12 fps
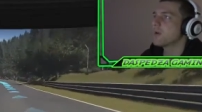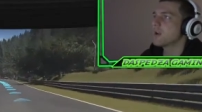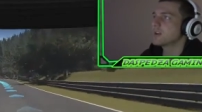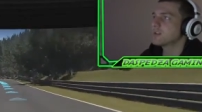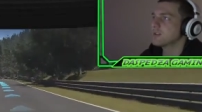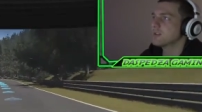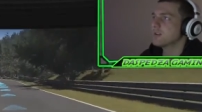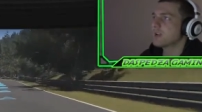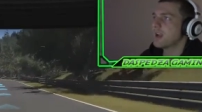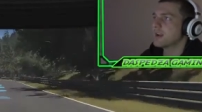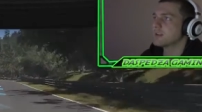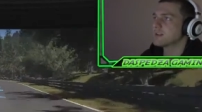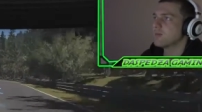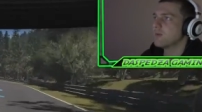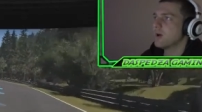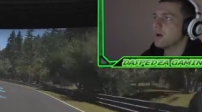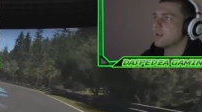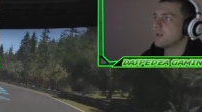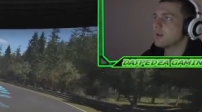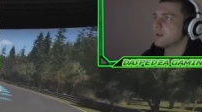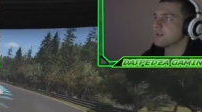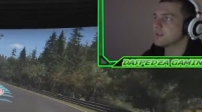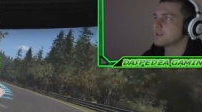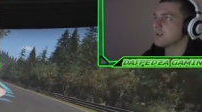what I actually look at is the white line
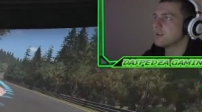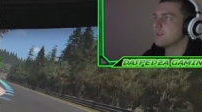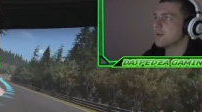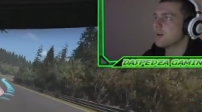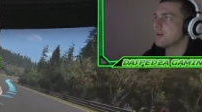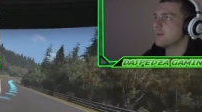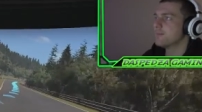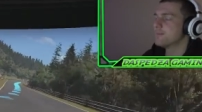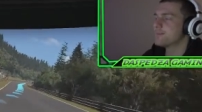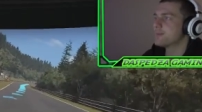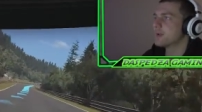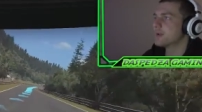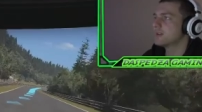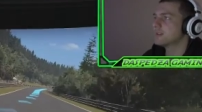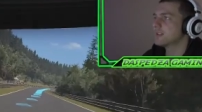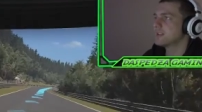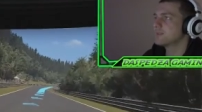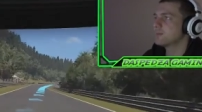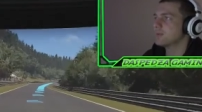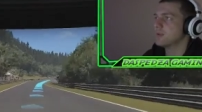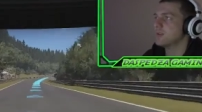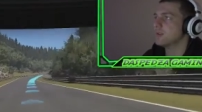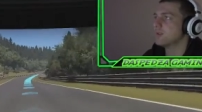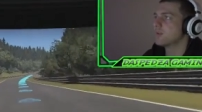on the side of the road because that's what
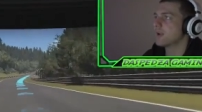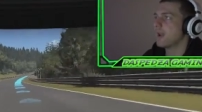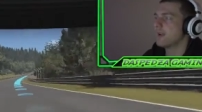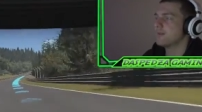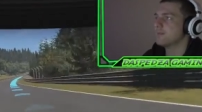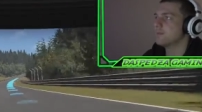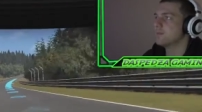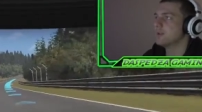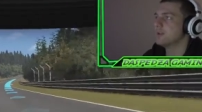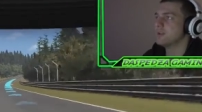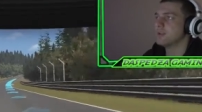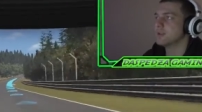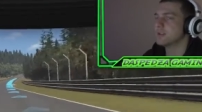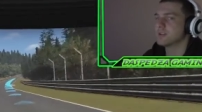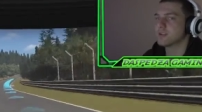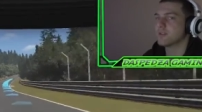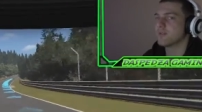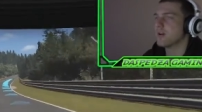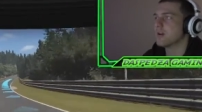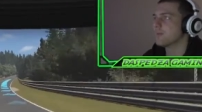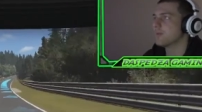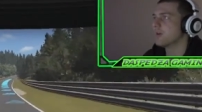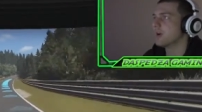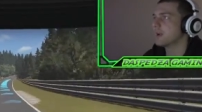you look at when you literally ride a
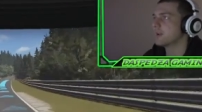bike.